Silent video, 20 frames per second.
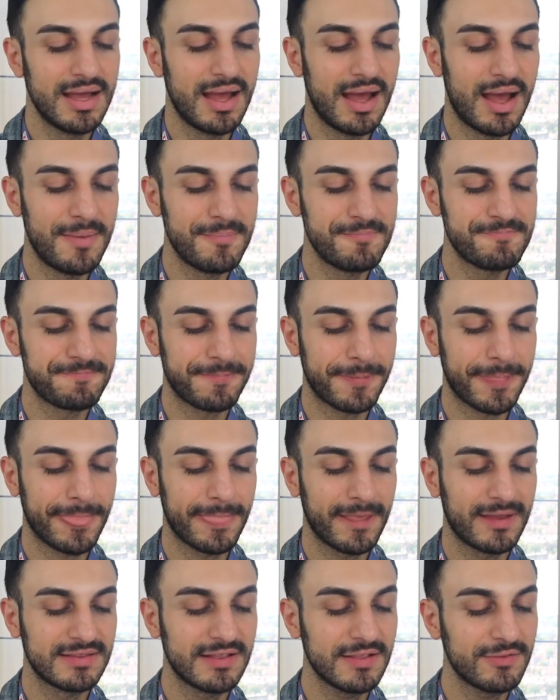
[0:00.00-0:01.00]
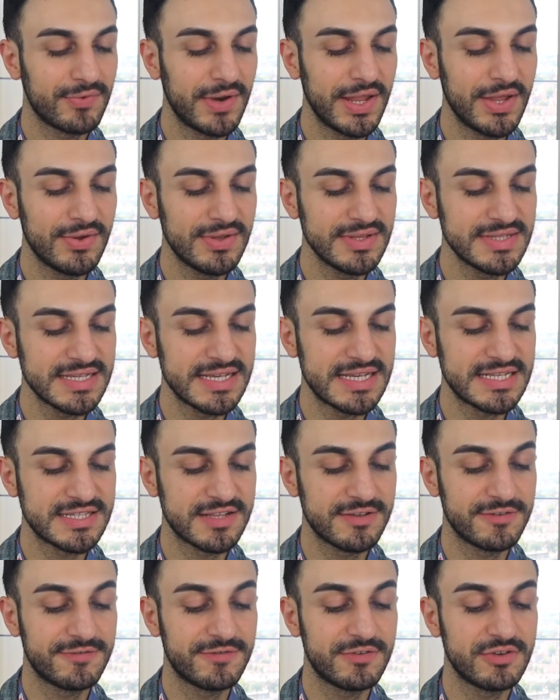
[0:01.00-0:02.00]
Um, this fragrance is
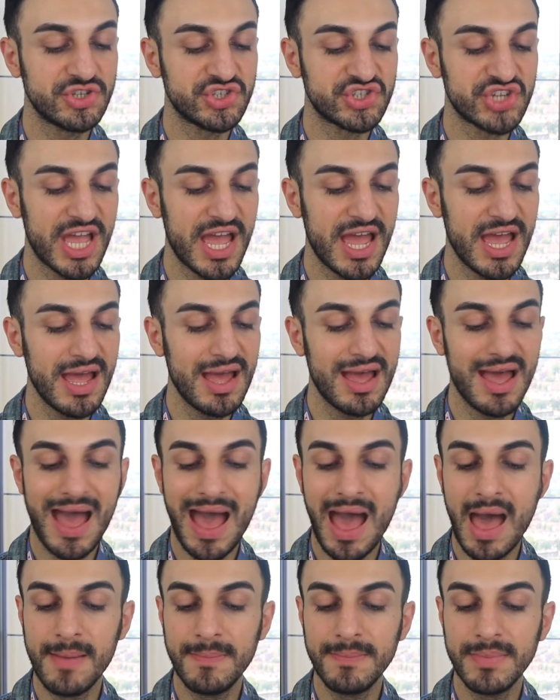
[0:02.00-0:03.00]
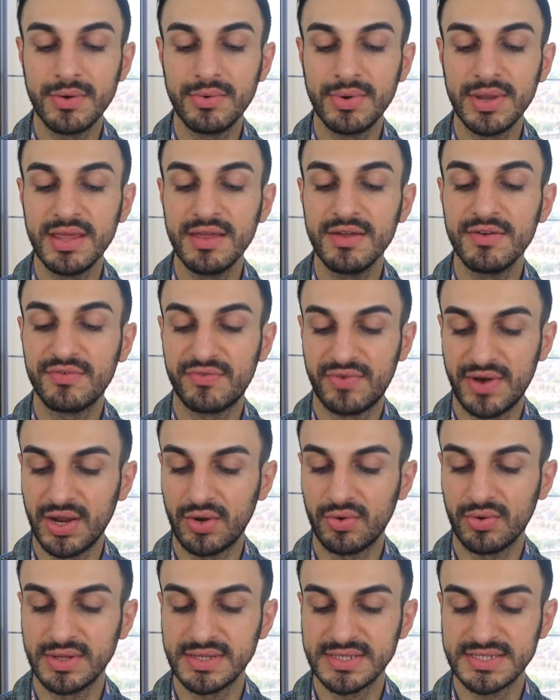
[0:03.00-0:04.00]
a fougere ambery
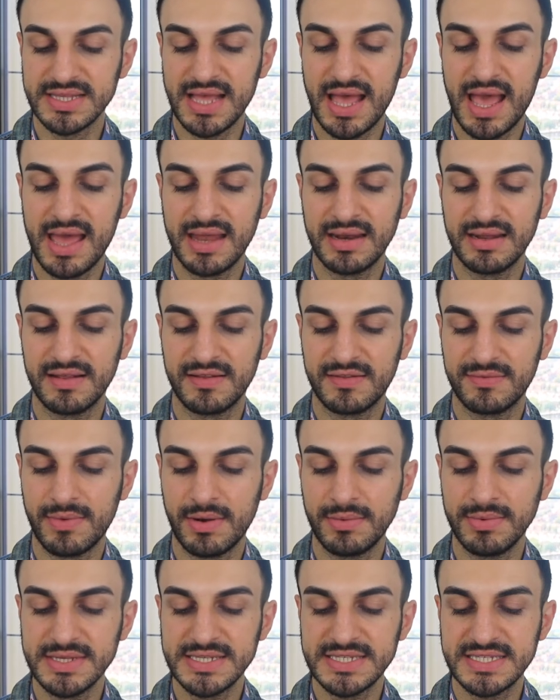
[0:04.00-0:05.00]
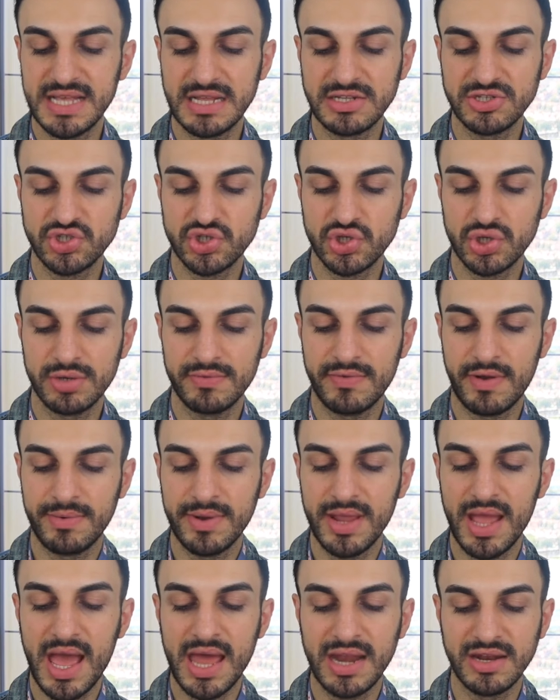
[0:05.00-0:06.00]
fragrance and it's very sensual,
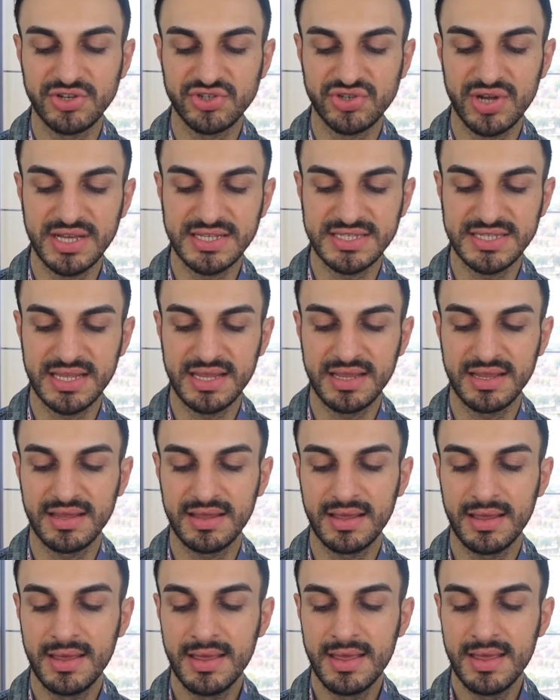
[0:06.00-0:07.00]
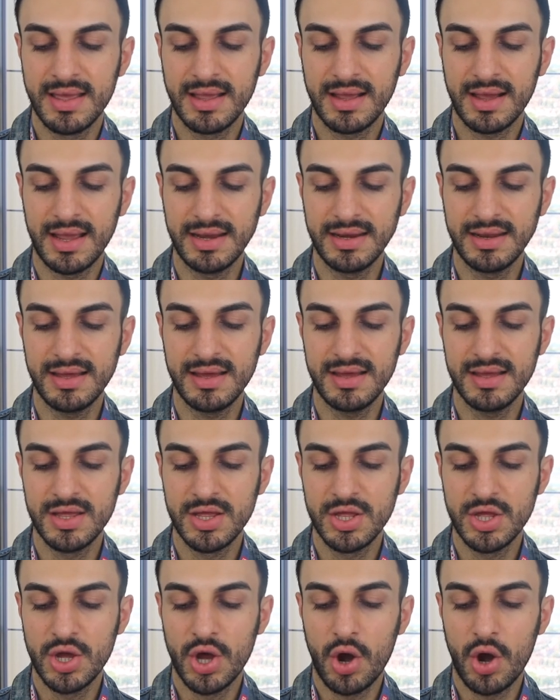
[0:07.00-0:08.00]
very energizing, kind of
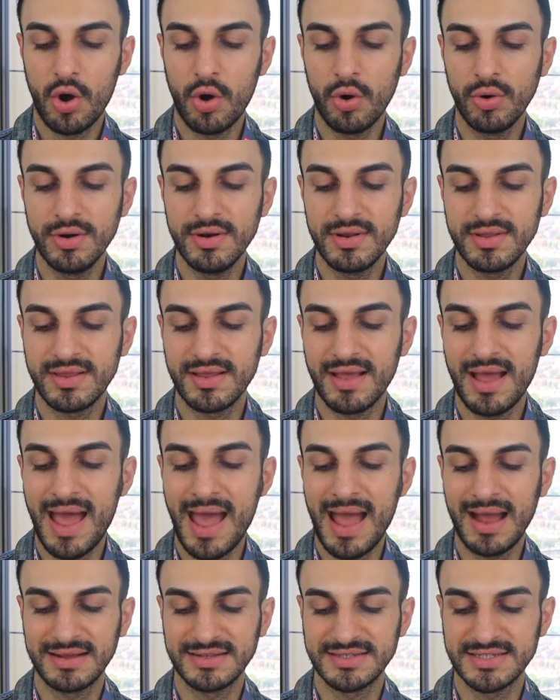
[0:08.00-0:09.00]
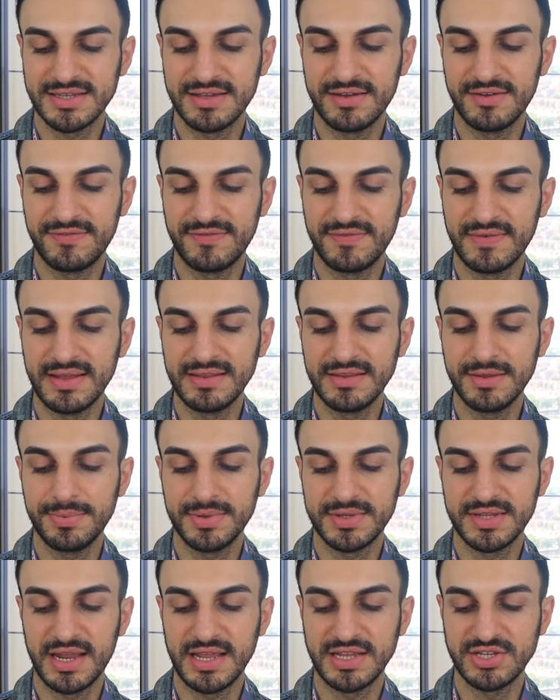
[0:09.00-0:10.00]
old active
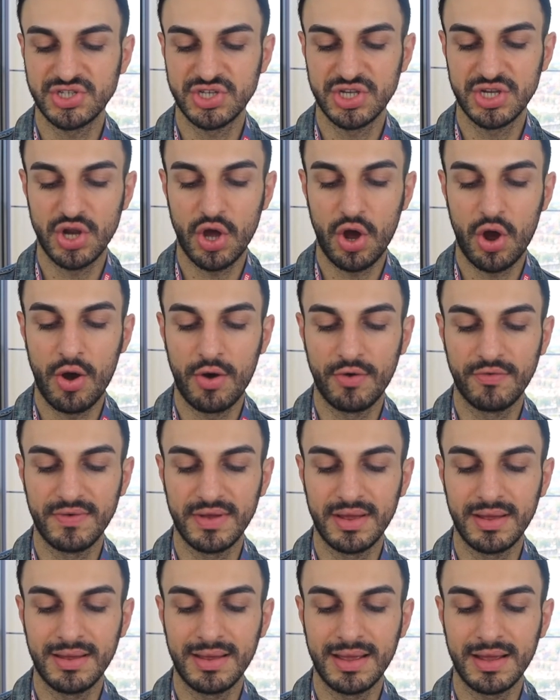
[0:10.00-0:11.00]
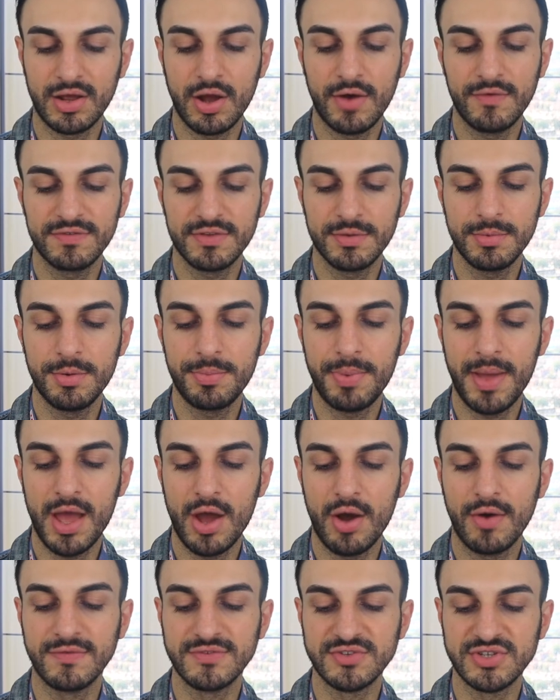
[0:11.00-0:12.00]
interpretation of a comfortable
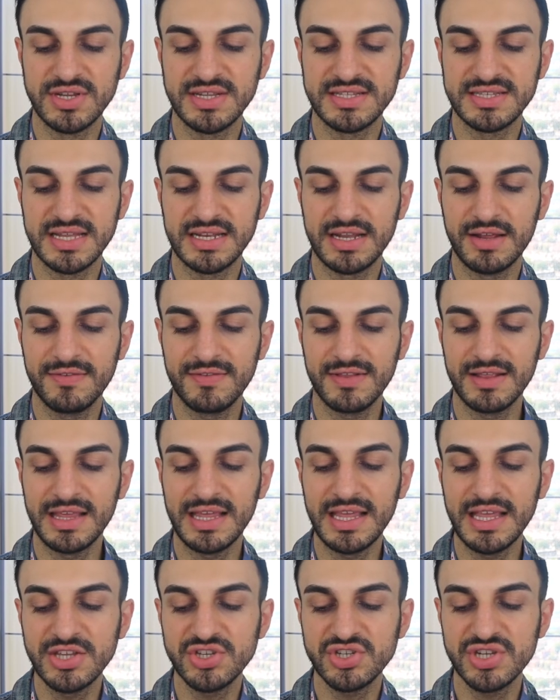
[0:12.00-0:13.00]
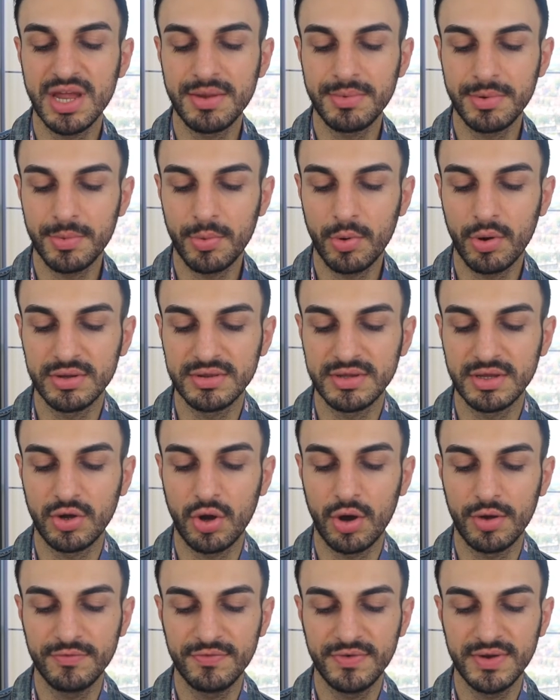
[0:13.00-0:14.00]
pair of jeans that gives each and everyone the
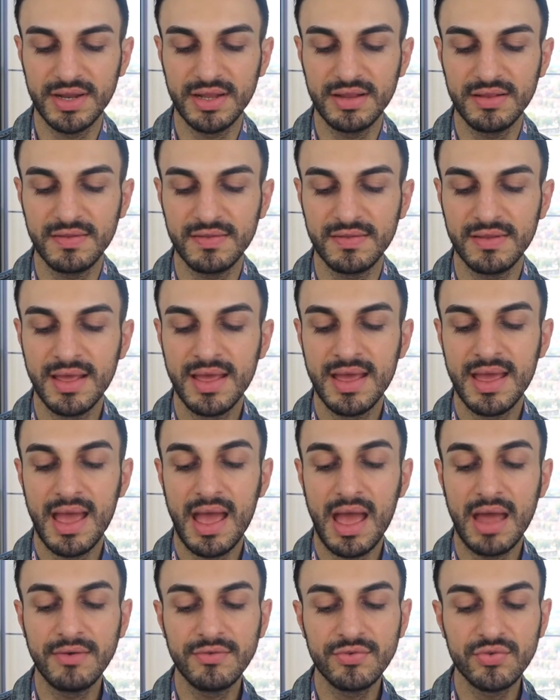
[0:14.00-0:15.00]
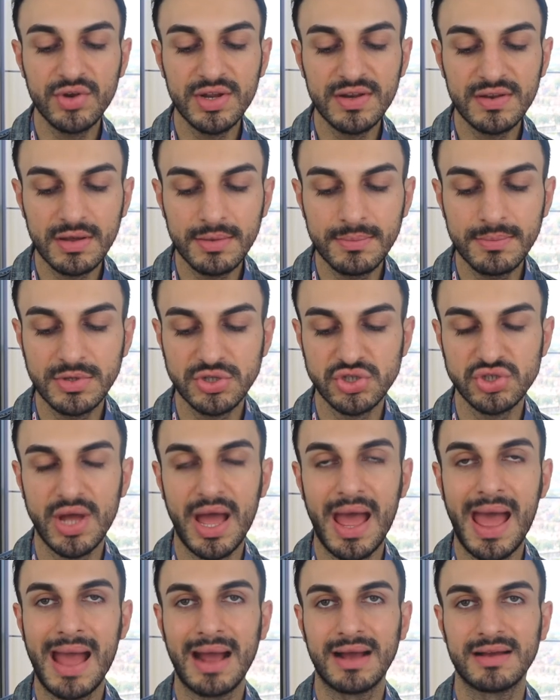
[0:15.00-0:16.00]
confidence and freedom to
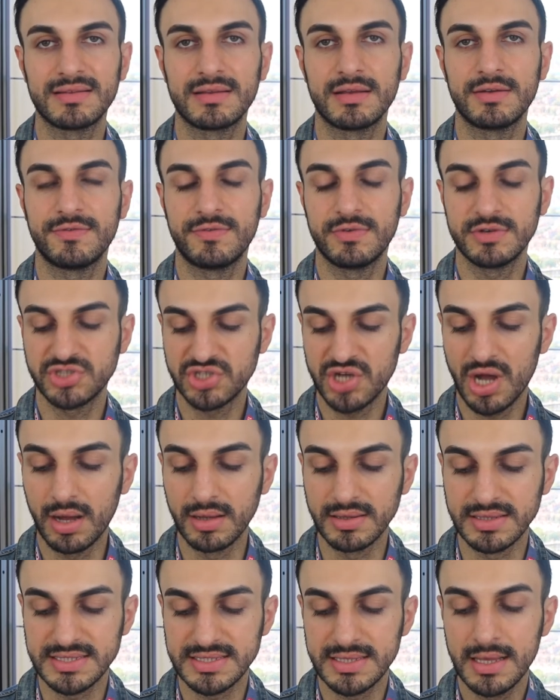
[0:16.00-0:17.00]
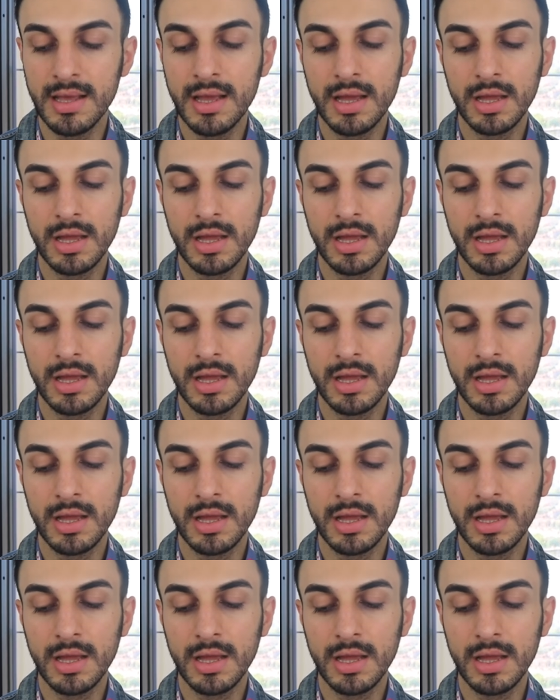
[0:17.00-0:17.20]
act for chance.